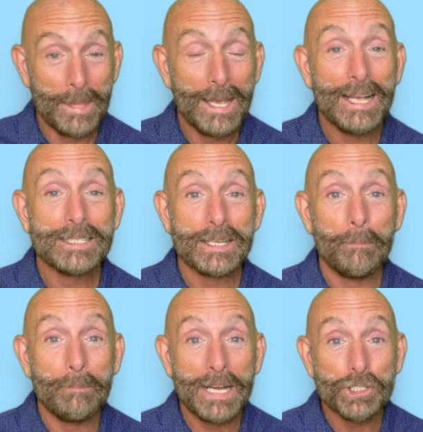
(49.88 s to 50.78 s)
It's a
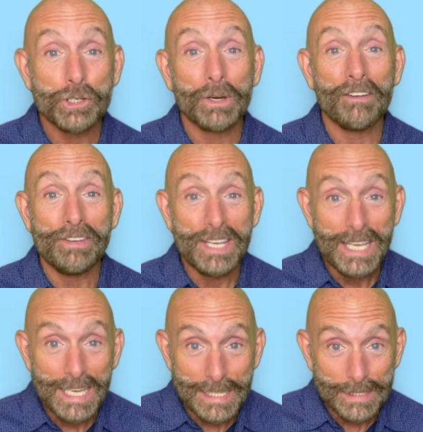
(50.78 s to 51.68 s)
measure of
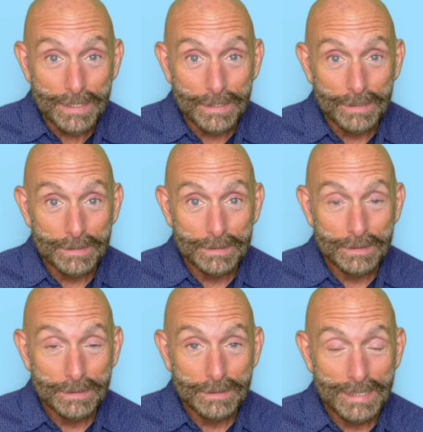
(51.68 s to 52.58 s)
heat.
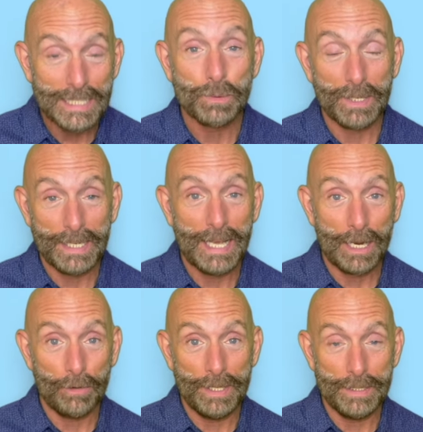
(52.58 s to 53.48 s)
That's what a
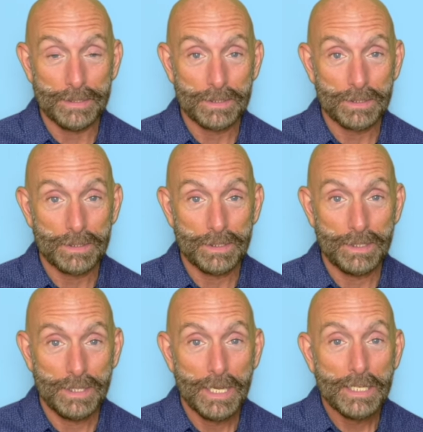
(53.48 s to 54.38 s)
calorie is.
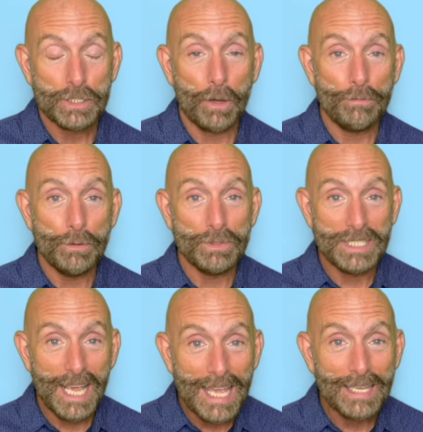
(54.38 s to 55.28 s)
So if you
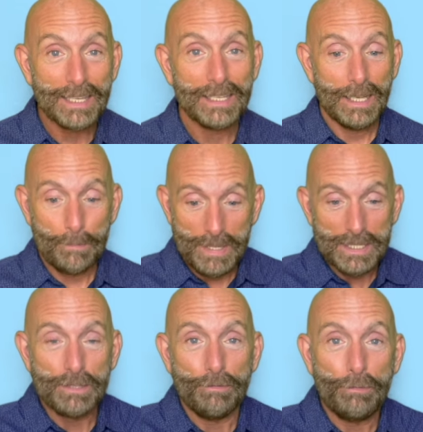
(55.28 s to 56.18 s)
take a
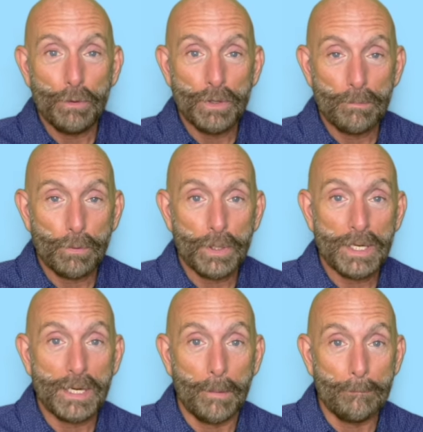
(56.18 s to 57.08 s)
piece of food and put it
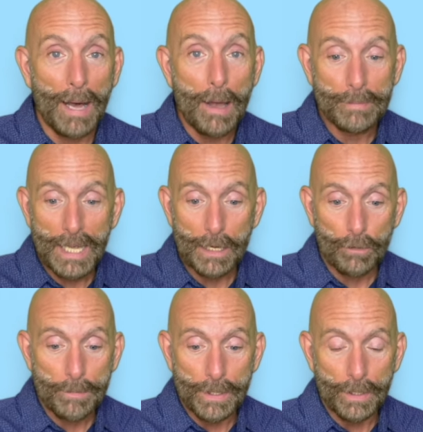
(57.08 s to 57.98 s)
in a bomb
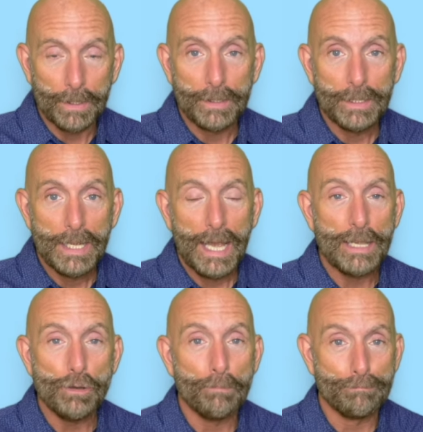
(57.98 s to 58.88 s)
calorimeter,
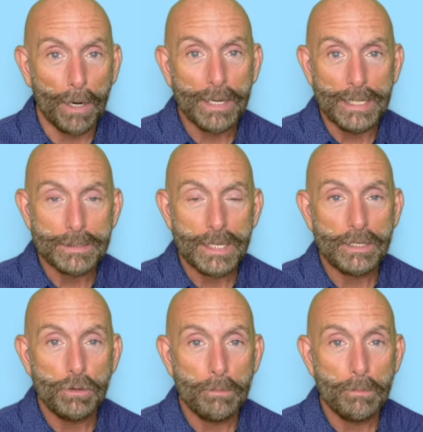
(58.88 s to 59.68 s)
and you burn it and you